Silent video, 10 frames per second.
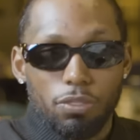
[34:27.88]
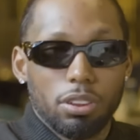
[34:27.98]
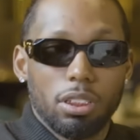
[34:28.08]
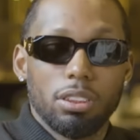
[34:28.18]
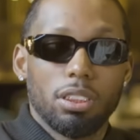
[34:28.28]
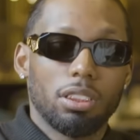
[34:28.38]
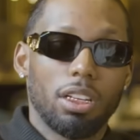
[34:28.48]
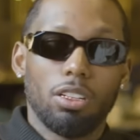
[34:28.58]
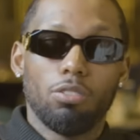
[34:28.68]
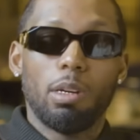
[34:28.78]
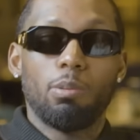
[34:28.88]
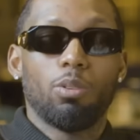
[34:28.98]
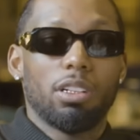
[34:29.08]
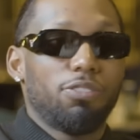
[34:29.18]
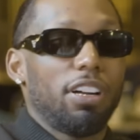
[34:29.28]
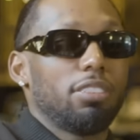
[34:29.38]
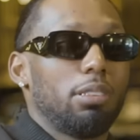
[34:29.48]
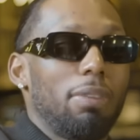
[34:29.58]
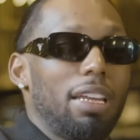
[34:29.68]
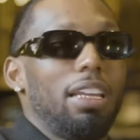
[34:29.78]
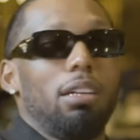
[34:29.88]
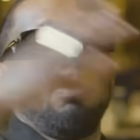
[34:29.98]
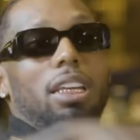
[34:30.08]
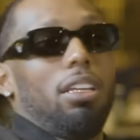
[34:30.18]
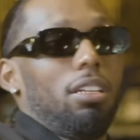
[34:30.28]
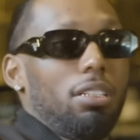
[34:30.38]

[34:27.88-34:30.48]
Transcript: if your son says like, yo mum, I want 1,000 man and me,